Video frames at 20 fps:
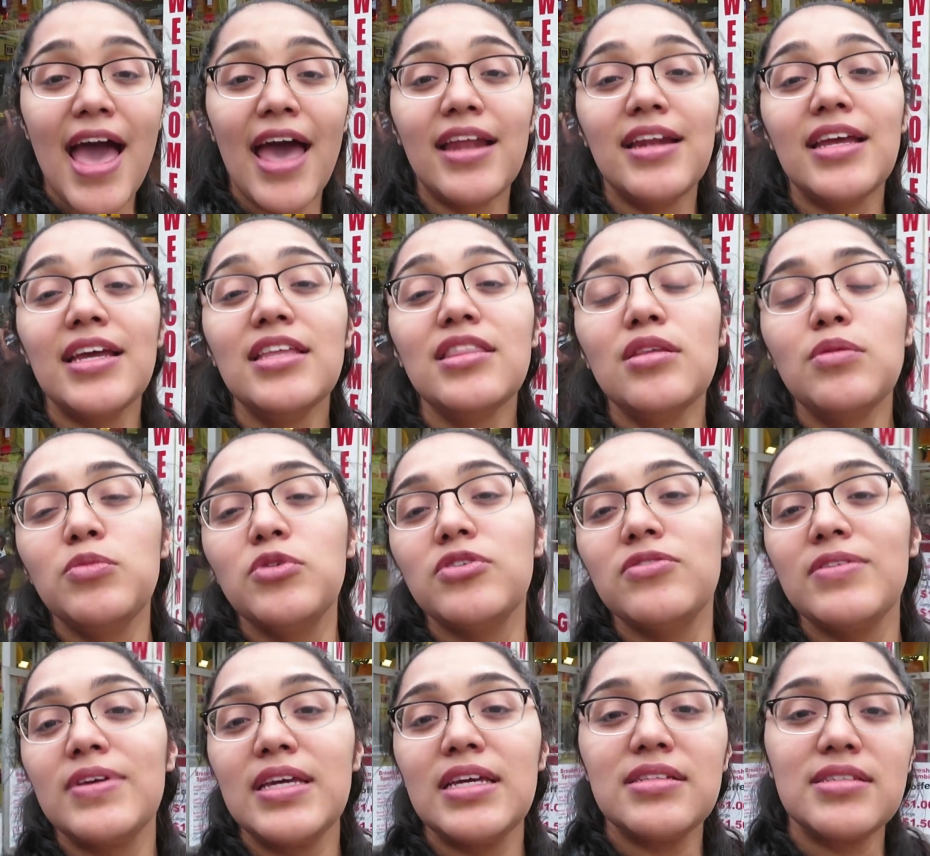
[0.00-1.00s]
And in the
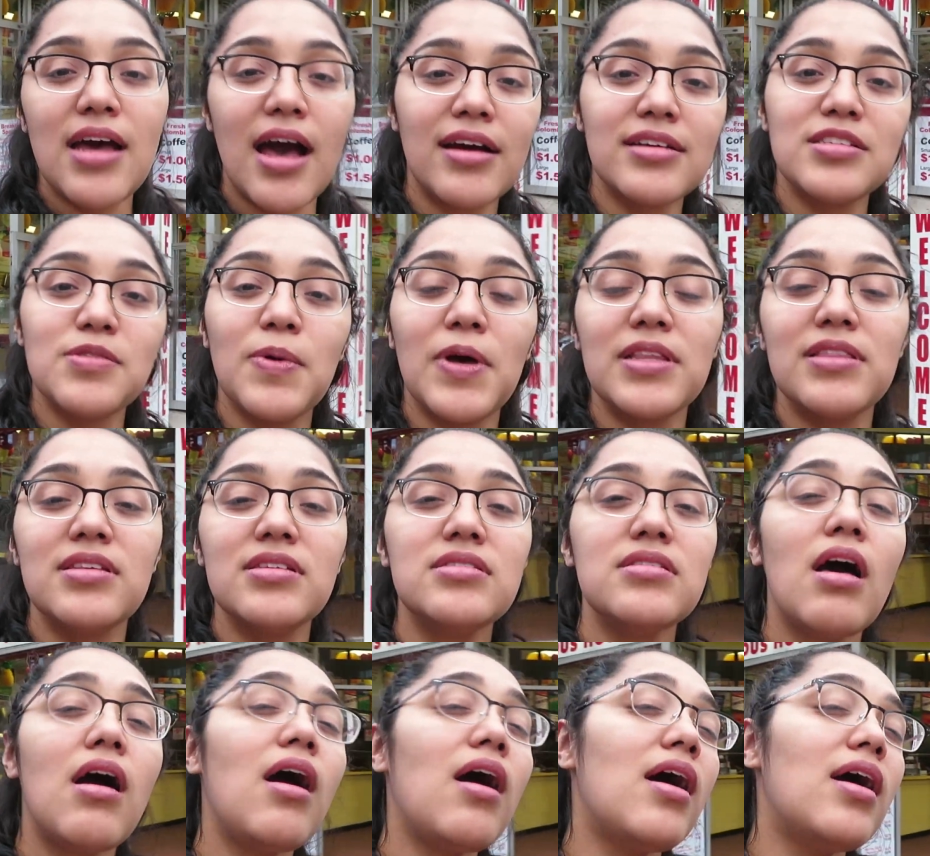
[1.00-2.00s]
movie, he talks about
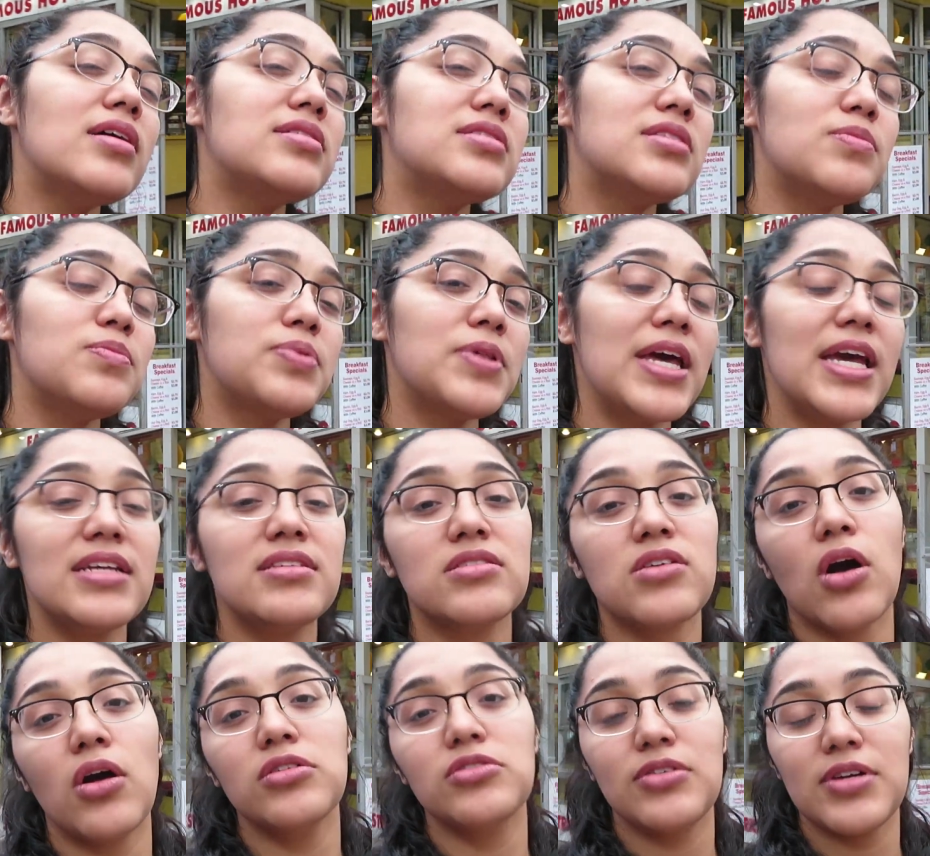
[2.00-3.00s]
this awesome place
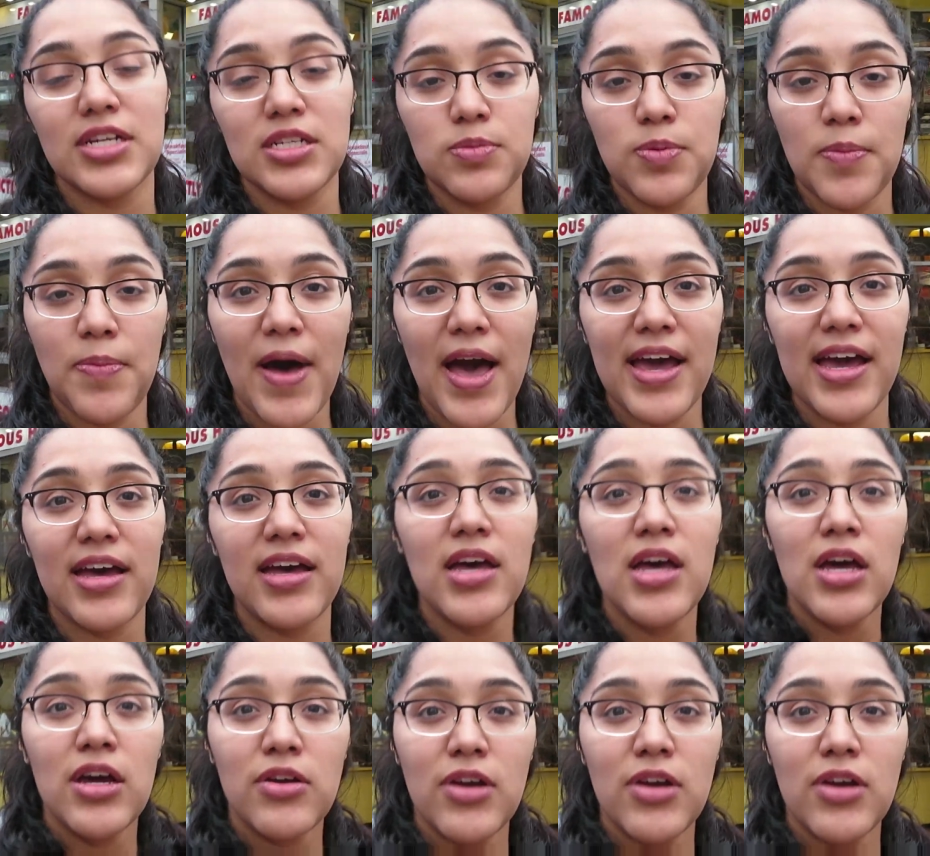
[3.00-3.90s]
called Gray's Papaya.